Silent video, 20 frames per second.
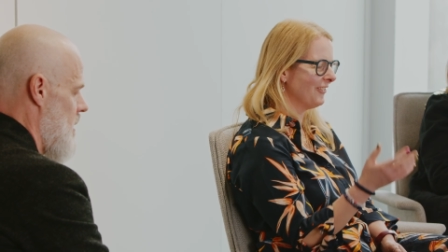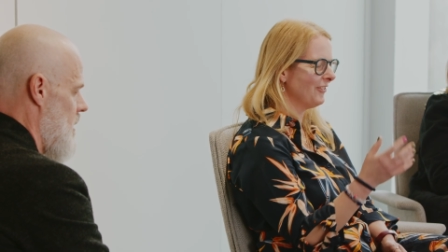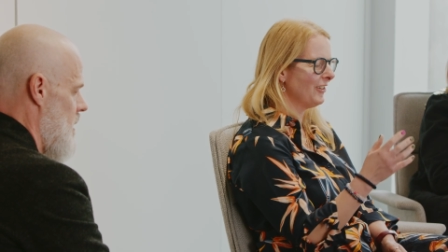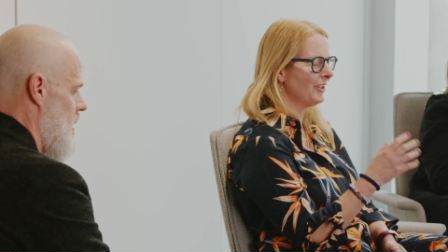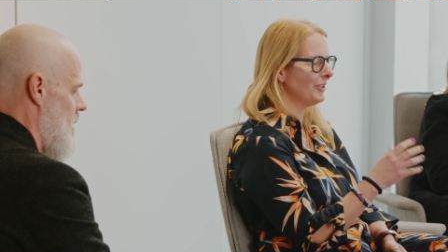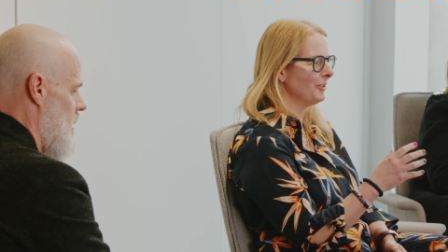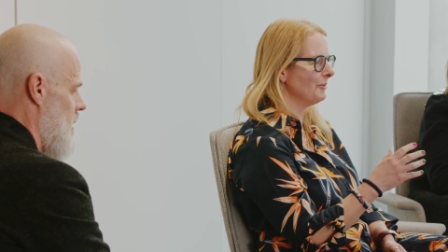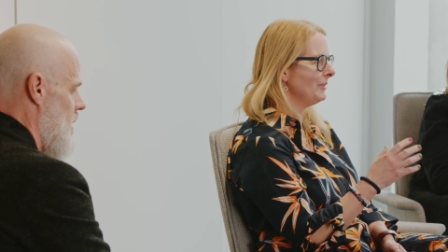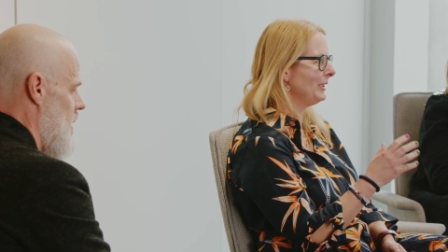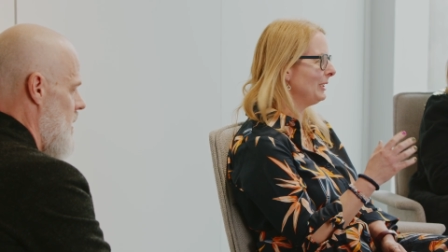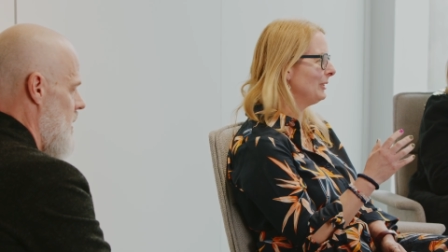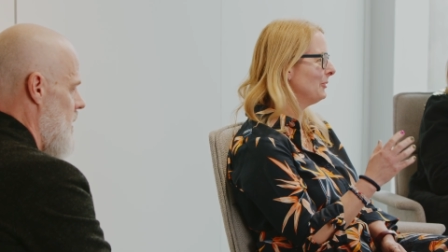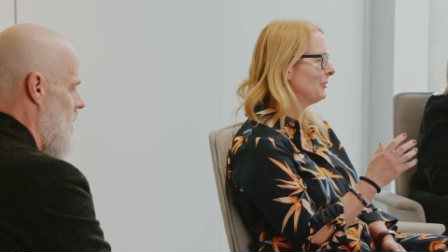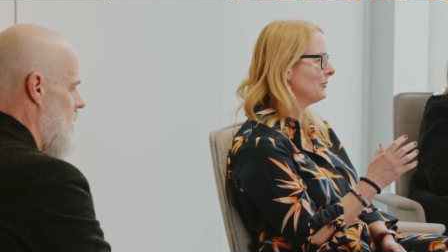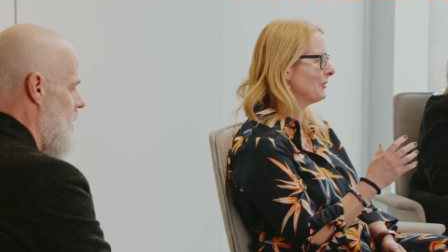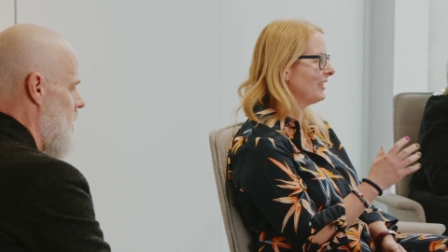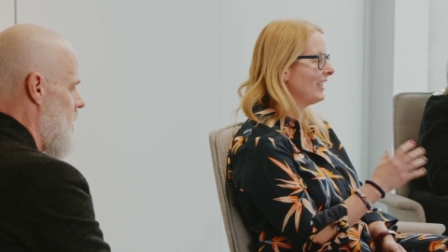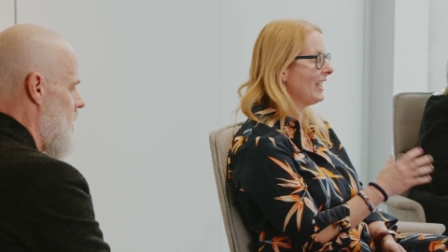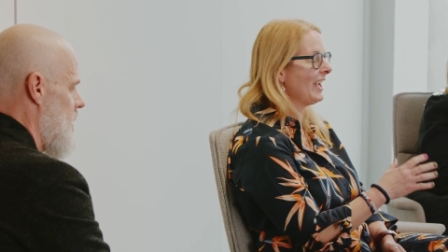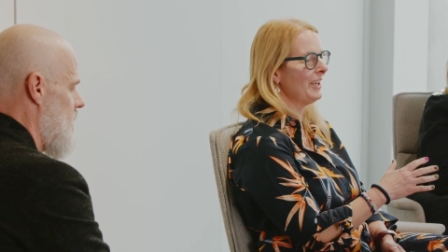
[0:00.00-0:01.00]
I've heard it being
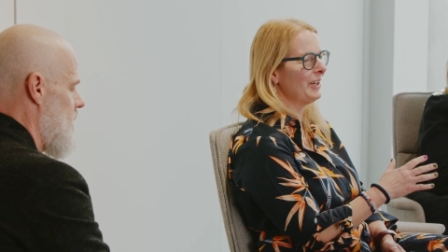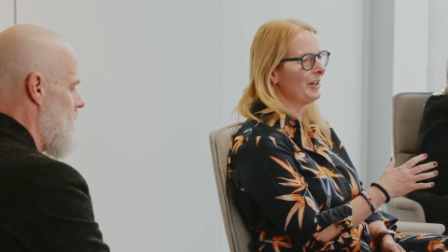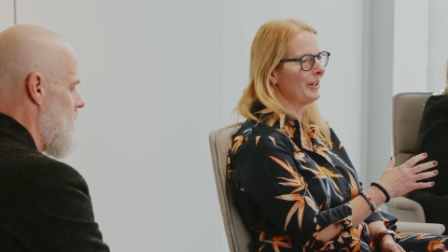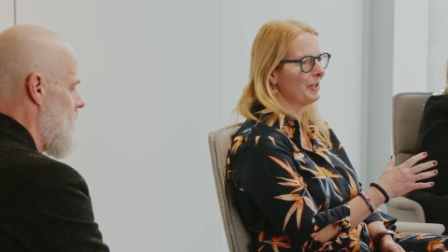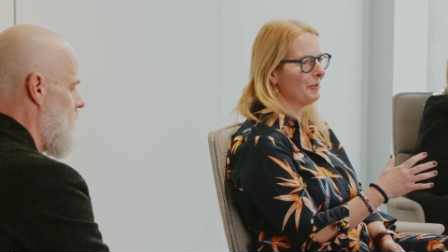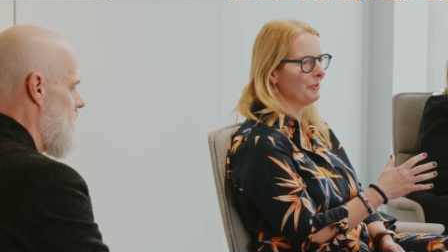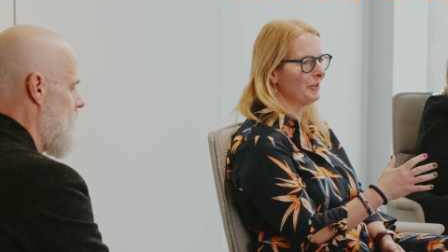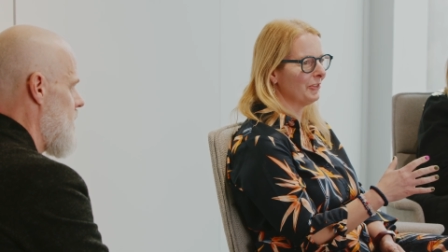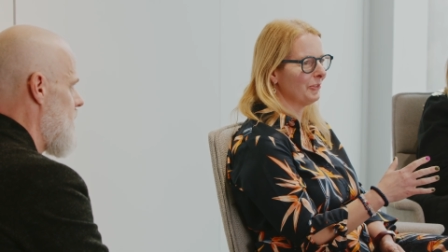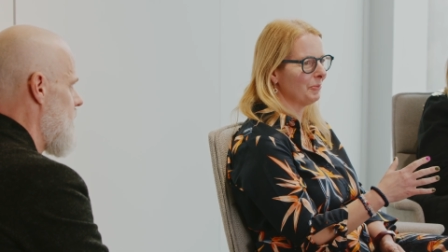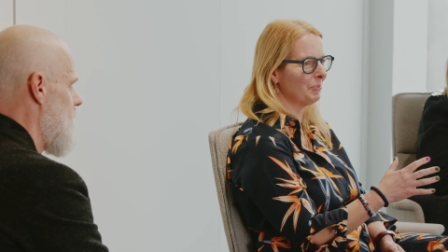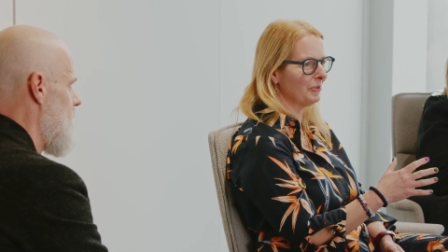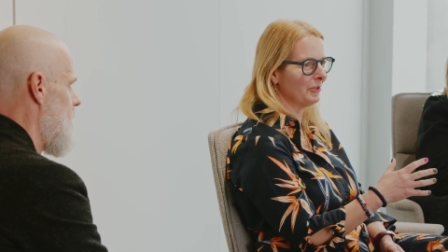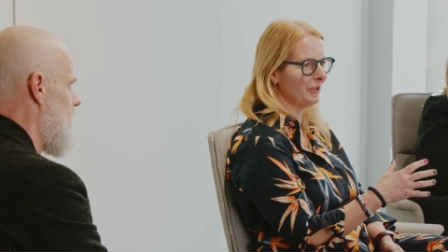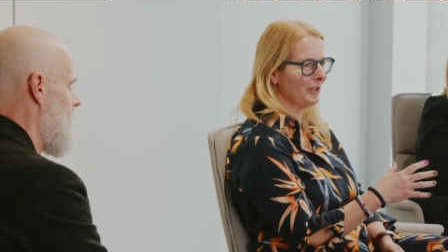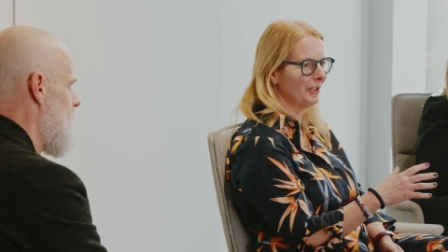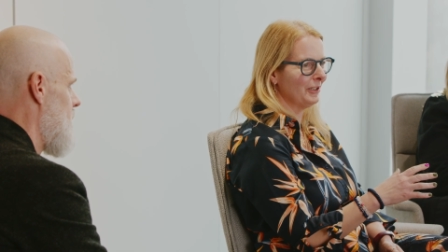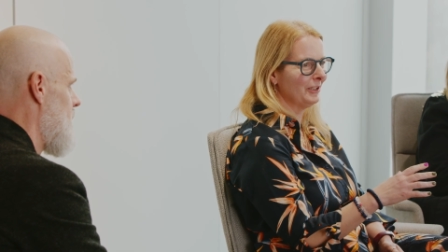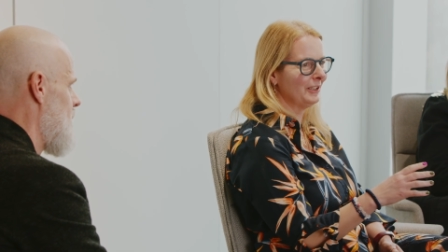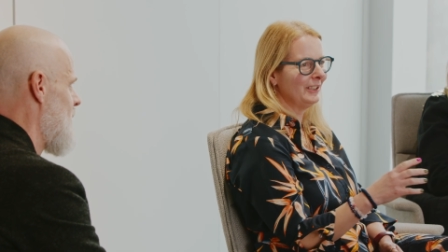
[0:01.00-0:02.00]
called an AI
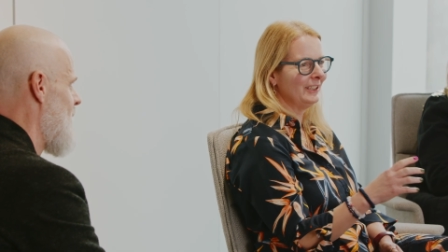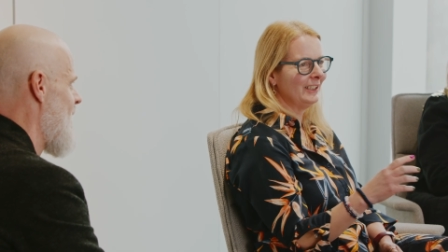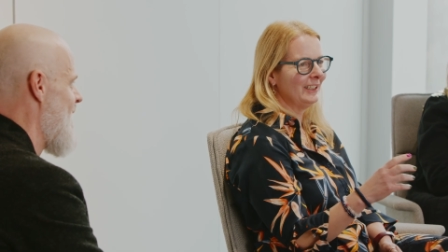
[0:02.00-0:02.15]
whisperer.